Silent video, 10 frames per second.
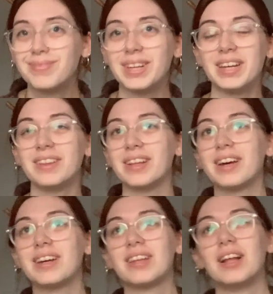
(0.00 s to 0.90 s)
in
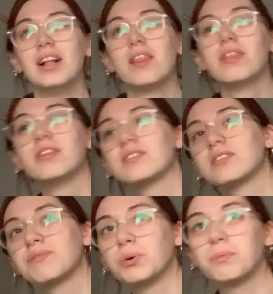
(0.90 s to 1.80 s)
like the
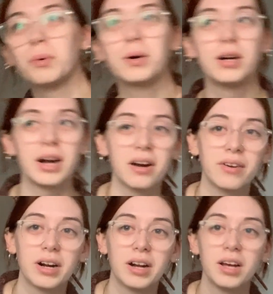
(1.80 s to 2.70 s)
Civil War
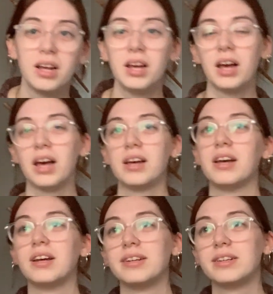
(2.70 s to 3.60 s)
era.
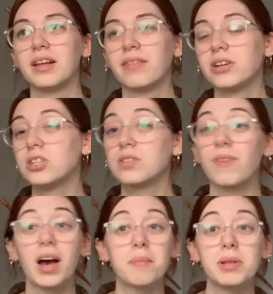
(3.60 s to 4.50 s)
And they're just
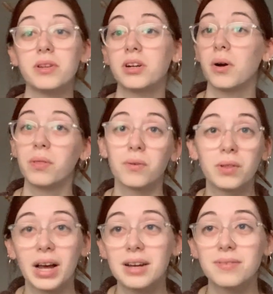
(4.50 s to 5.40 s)
vibing, they're going through
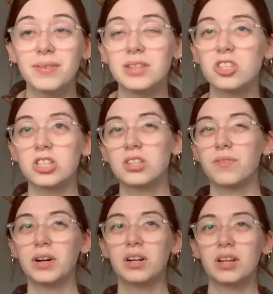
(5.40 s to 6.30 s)
life. It's just a
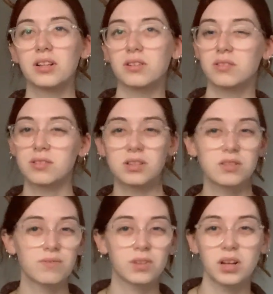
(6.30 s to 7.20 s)
very like little slice
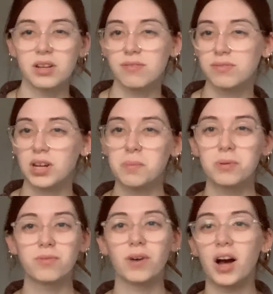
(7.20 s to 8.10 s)
of life type
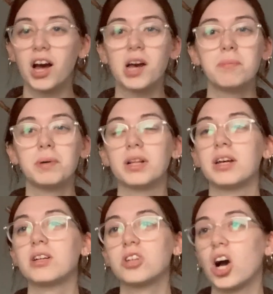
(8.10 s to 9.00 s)
of vibe, but
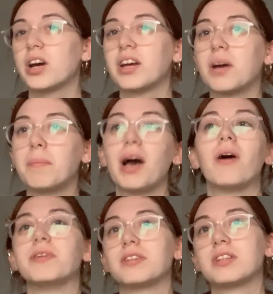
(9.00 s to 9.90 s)
like talking
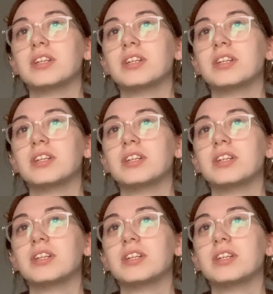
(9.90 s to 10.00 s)
about